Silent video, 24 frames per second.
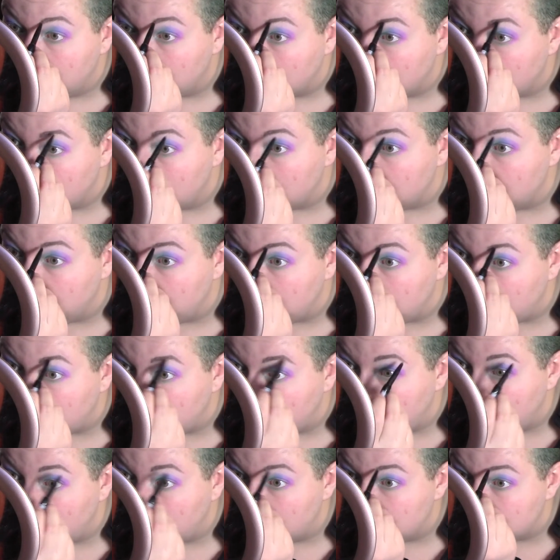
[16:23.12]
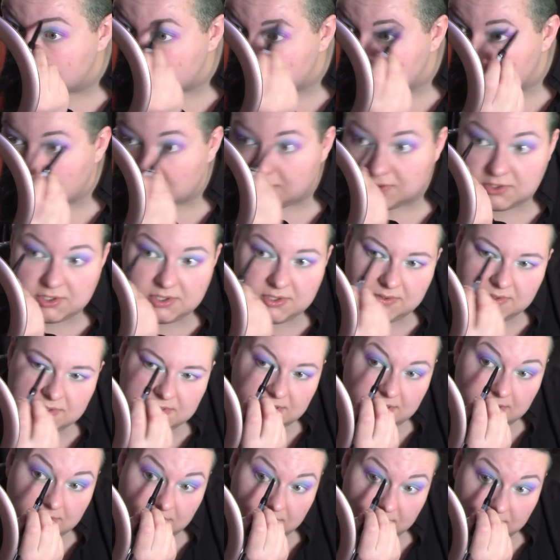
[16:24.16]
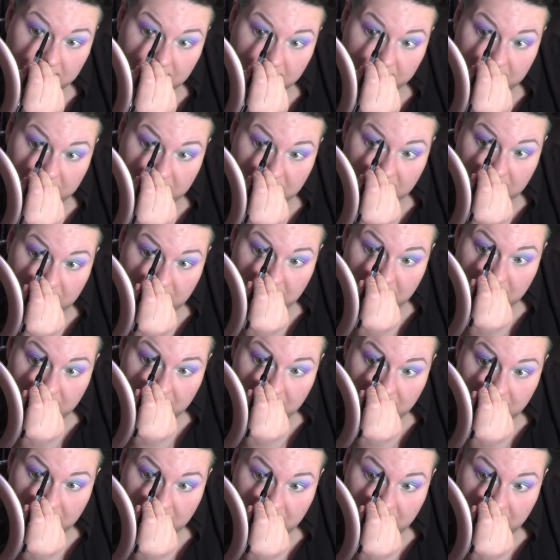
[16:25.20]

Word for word: You can only be so choosy with your money.